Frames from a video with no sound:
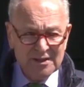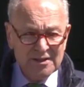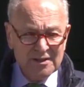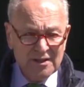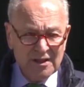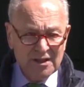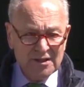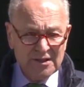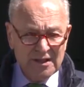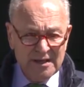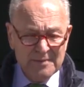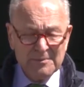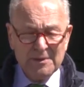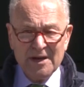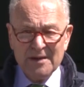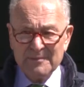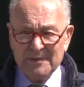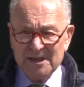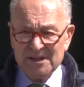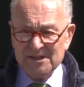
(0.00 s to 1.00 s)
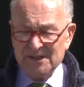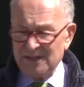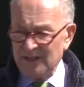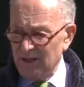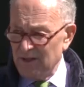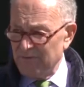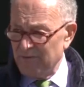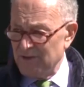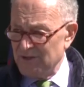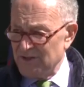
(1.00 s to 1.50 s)
led by
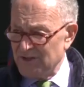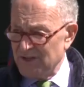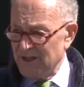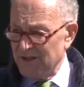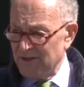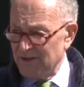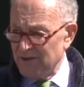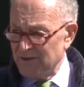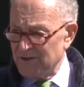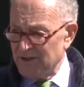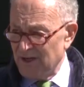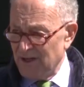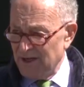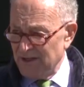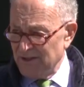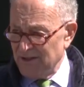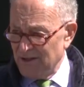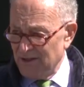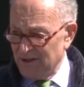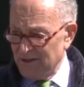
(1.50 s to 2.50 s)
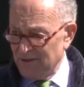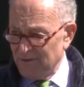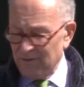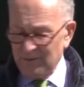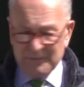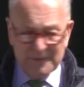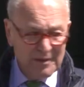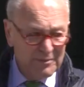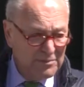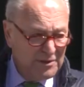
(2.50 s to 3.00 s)
myself and Senator Todd Young, a
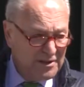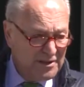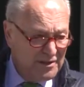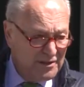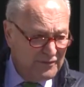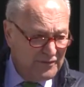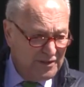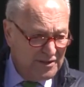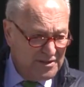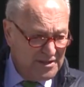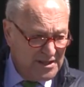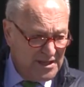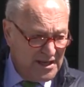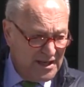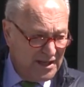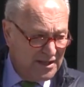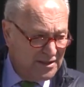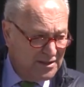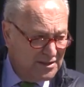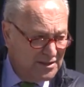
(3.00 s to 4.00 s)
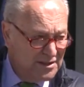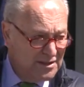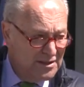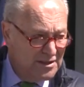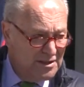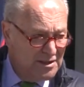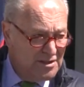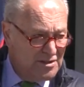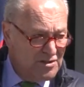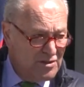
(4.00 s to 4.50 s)
Republican of Indiana.
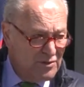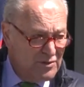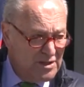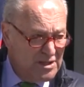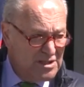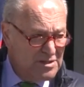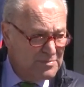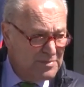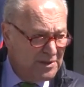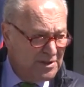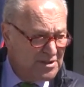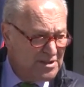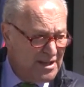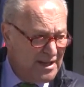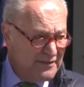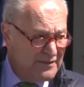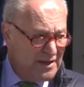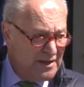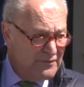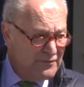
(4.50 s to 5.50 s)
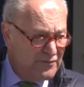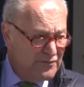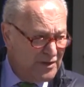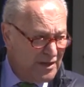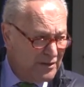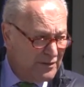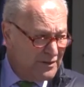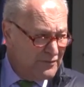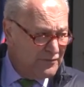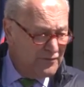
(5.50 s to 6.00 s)
So these bills have a
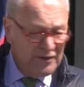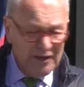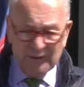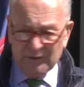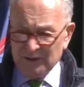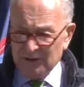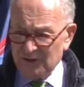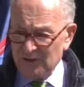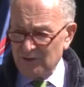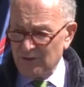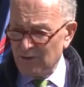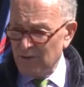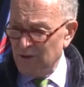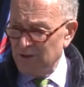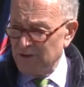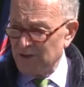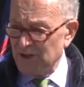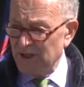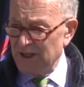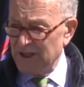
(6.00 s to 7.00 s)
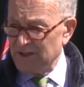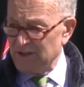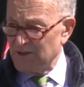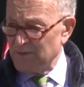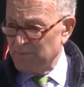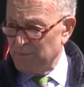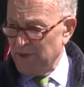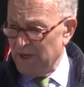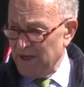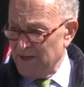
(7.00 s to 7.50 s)
very, very strong chance
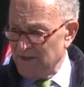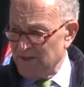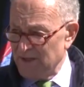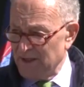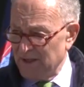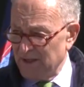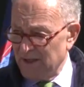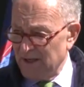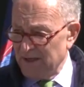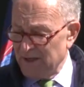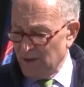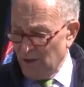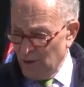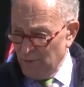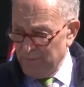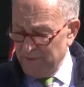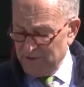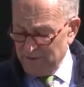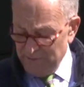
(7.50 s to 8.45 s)
of passing, and I hope as